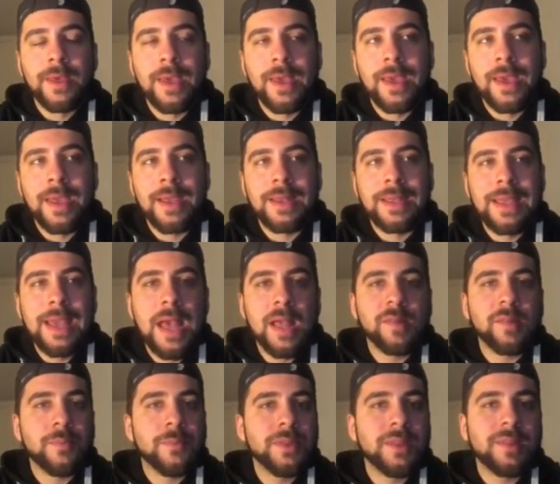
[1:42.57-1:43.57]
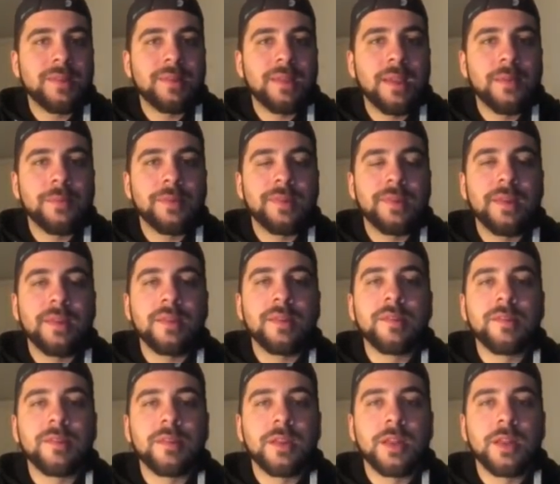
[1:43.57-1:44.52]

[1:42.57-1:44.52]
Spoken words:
And he hasn't been the same since.